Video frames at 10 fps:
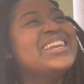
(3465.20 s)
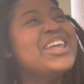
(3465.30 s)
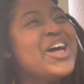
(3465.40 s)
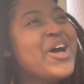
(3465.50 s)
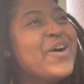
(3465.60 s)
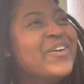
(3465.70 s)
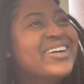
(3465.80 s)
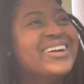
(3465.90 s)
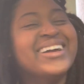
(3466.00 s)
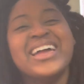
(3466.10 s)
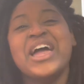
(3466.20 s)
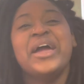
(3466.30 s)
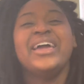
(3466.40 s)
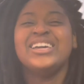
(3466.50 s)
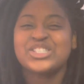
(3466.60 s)
new.
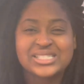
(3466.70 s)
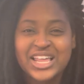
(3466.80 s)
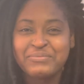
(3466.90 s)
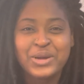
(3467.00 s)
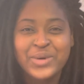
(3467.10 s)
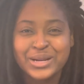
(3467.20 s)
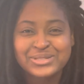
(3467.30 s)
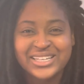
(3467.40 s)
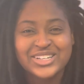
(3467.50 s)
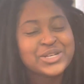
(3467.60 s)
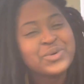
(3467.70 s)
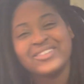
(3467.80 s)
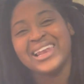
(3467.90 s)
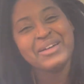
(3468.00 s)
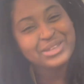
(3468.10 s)
He just left me and went upstairs. He
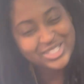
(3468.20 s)
wouldn't even let me